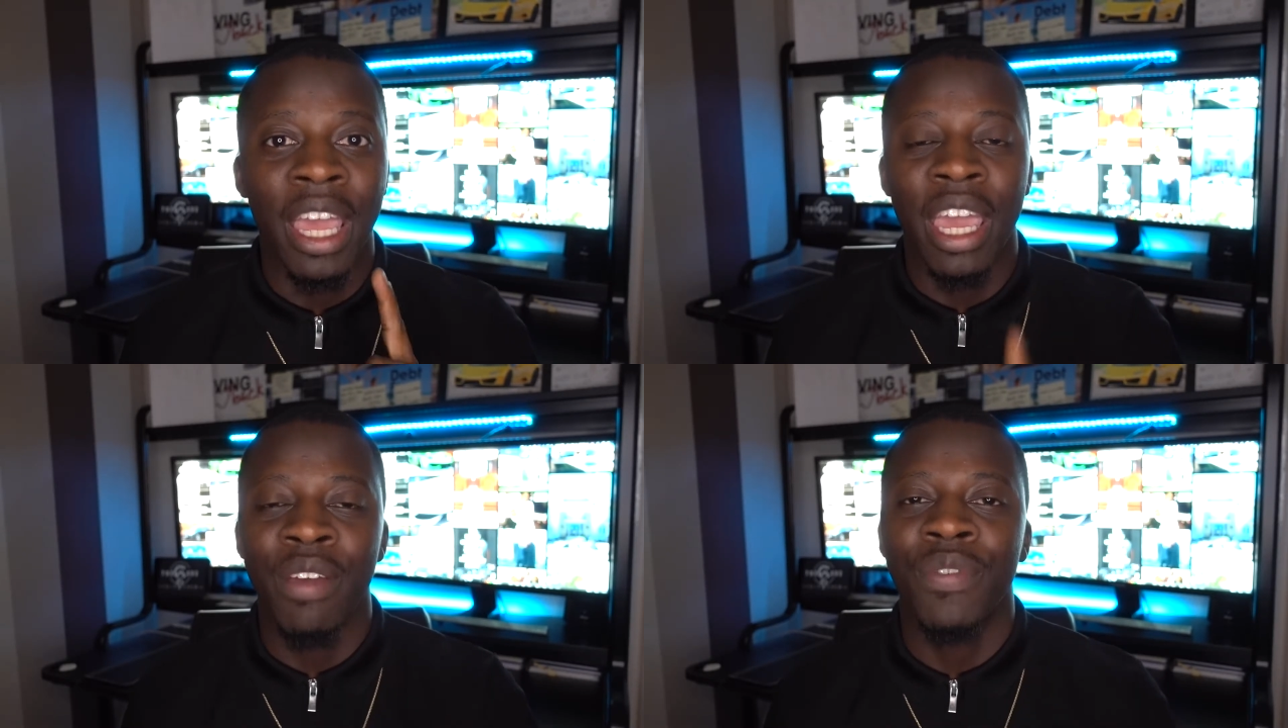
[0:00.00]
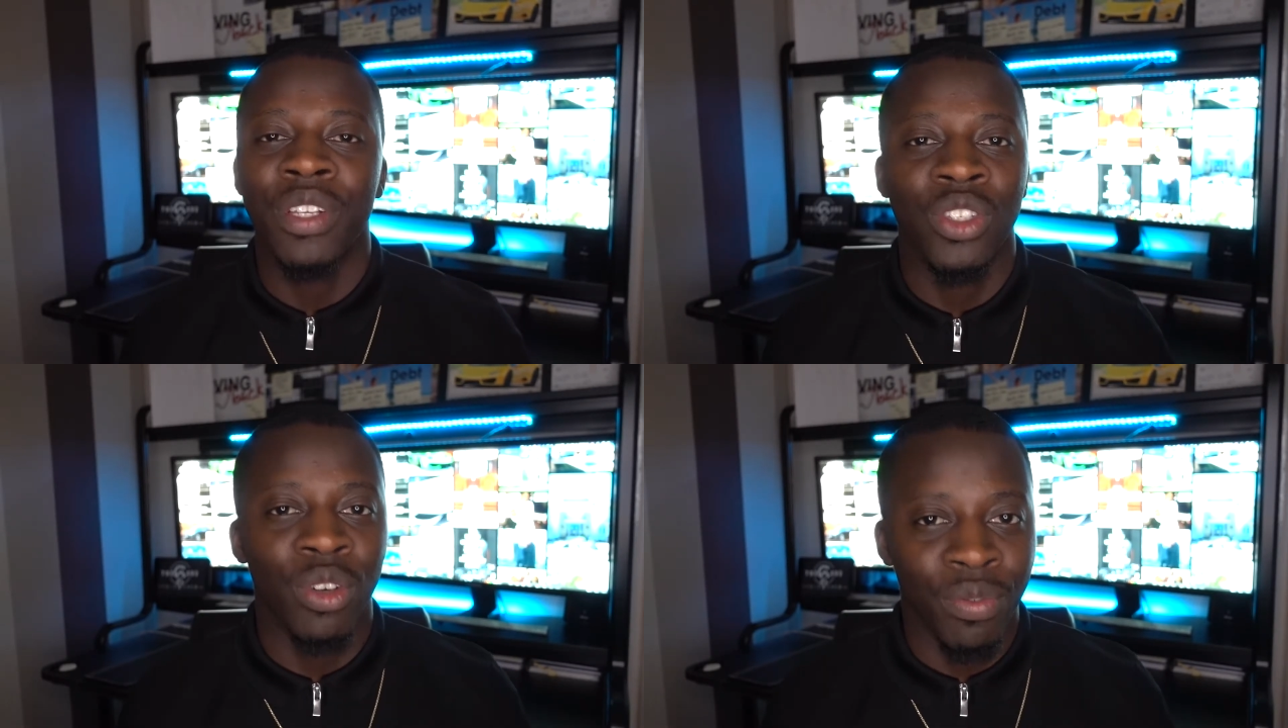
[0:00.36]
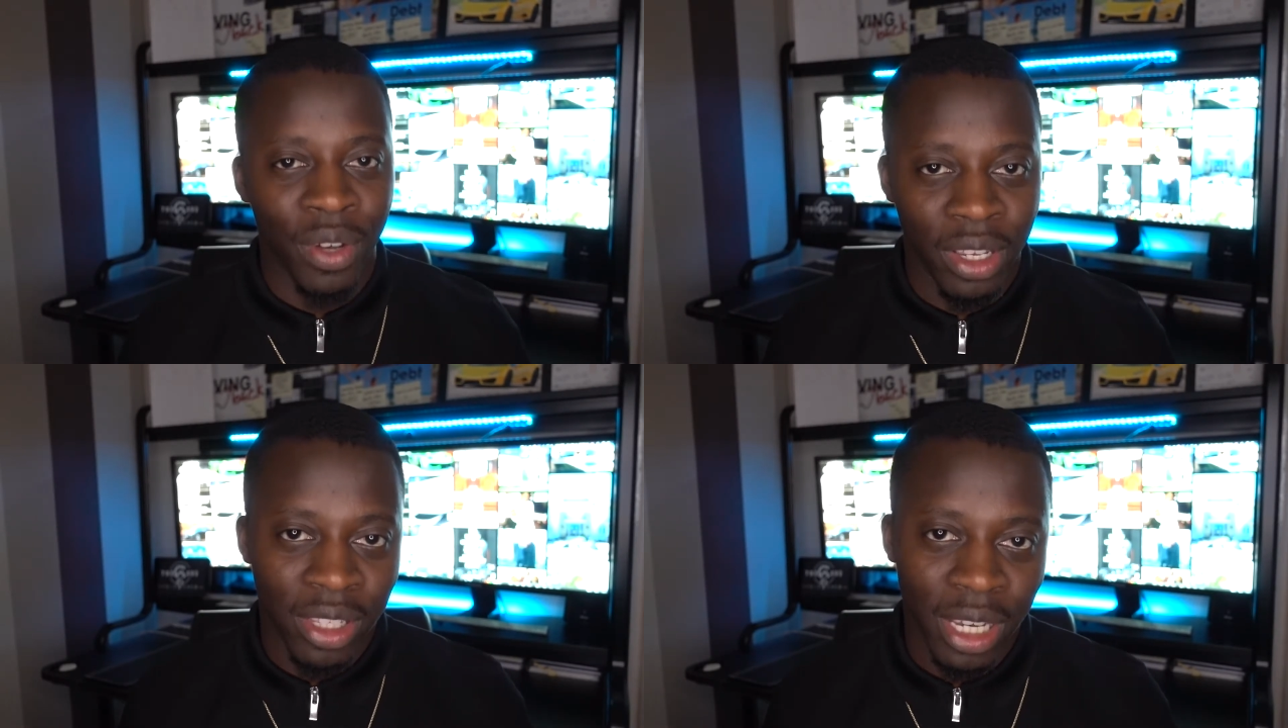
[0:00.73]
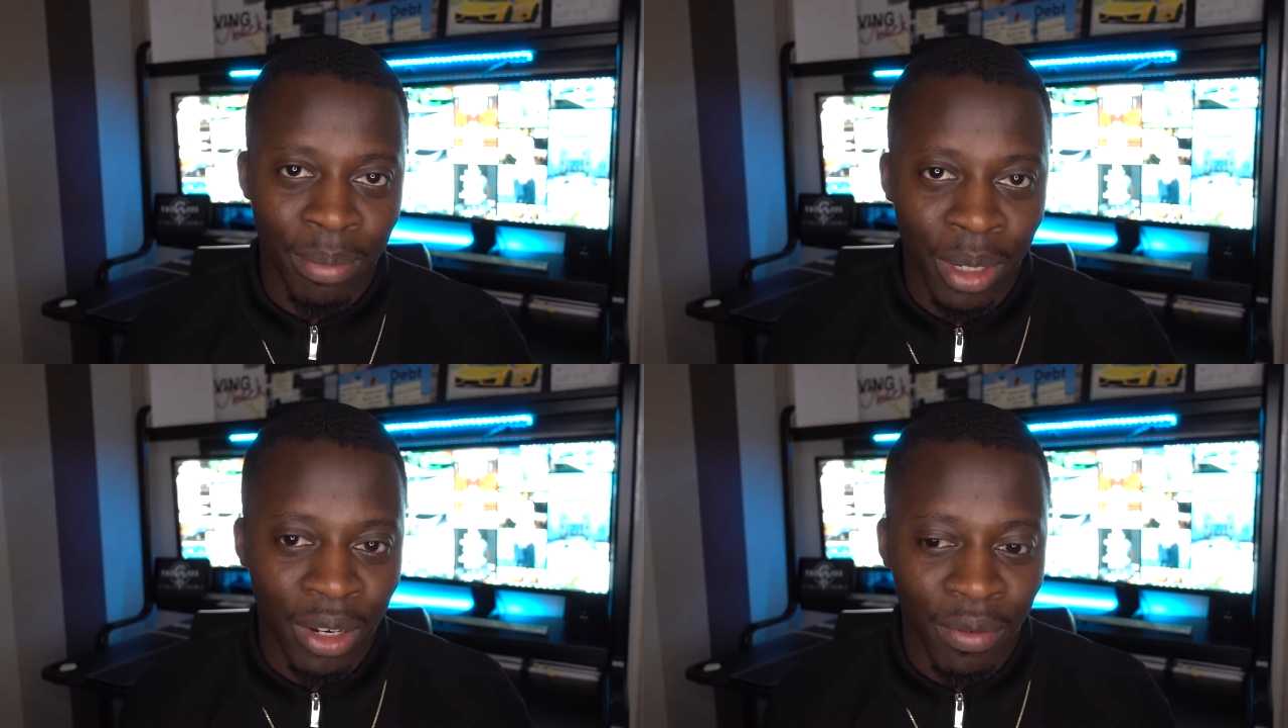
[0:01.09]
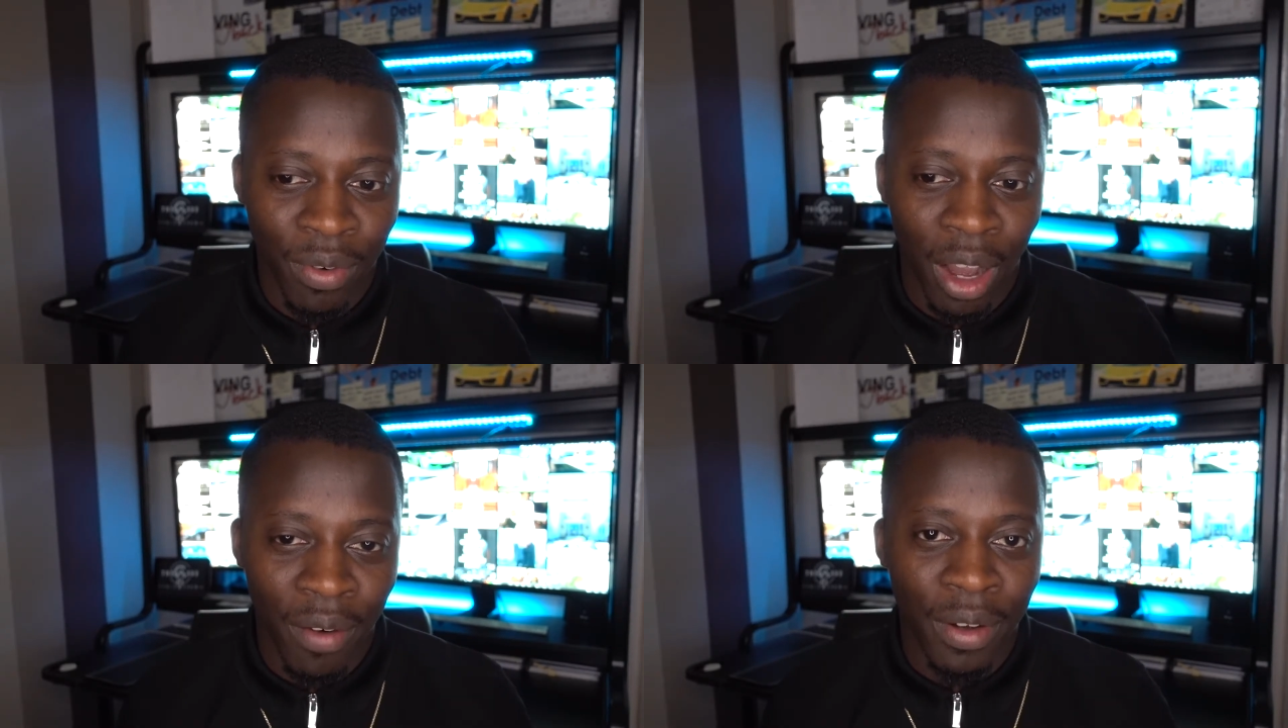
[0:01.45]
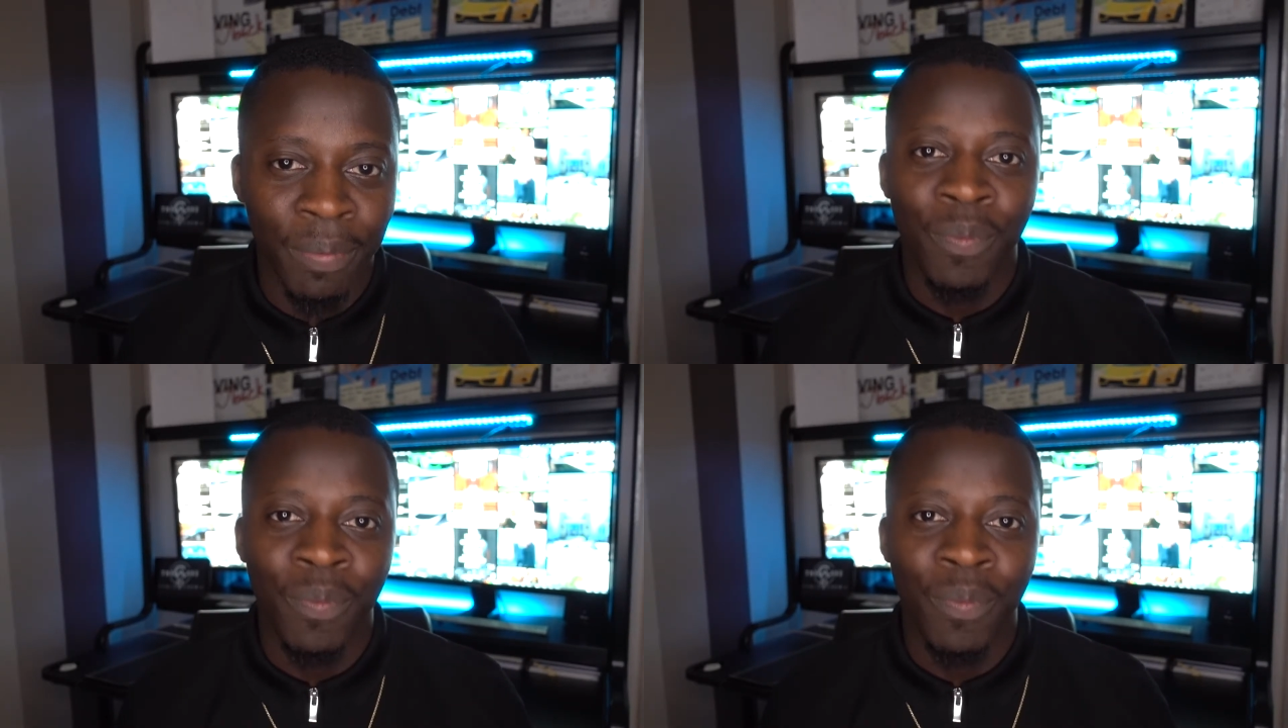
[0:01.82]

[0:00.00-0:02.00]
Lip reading: if it's your first time being a father.